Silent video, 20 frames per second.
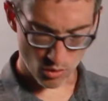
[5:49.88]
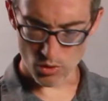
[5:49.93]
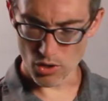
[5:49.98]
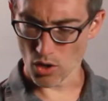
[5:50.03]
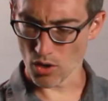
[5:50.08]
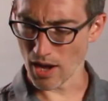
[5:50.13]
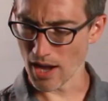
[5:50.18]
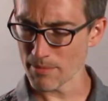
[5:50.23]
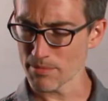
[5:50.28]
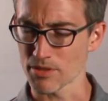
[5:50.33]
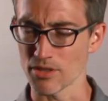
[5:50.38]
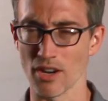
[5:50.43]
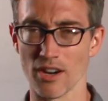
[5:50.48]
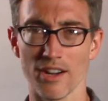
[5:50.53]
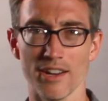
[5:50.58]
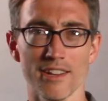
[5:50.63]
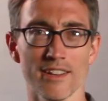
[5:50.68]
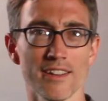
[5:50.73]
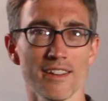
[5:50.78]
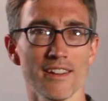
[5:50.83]
no, I'm
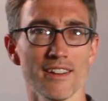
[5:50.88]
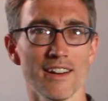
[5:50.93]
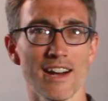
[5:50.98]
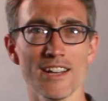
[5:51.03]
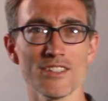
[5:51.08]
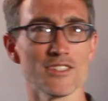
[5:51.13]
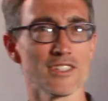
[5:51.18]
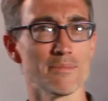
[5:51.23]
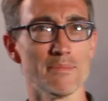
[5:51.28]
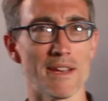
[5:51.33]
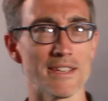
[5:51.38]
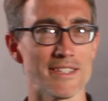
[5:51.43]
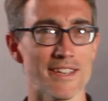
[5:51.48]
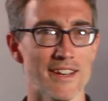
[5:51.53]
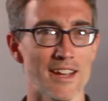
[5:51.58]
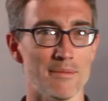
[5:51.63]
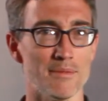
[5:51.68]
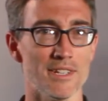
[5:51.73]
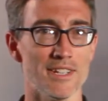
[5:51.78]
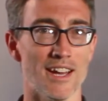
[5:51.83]
sorry. I just messed that
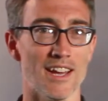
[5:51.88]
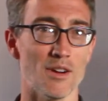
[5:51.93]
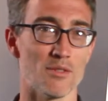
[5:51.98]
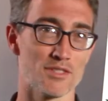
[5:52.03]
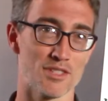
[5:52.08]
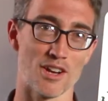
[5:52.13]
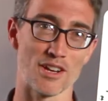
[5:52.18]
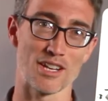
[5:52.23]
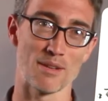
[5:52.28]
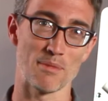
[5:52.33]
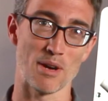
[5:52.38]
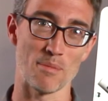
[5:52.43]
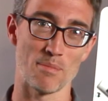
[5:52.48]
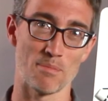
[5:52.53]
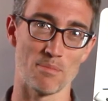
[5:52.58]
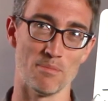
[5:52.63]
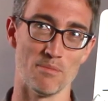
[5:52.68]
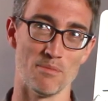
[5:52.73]
up, didn't I? I was talking about